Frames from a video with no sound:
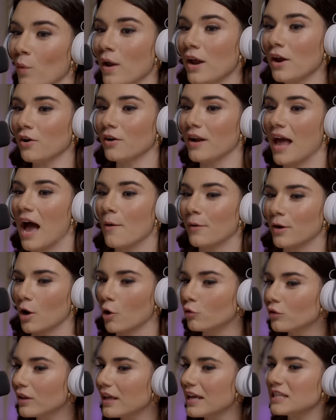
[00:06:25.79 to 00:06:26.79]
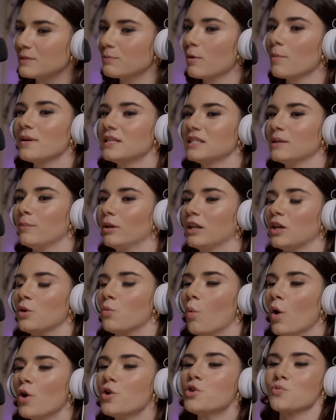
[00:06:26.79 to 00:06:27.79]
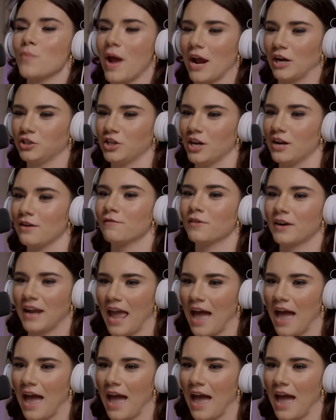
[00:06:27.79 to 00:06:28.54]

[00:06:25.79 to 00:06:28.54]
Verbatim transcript: Weird how it only is permissible in one direction for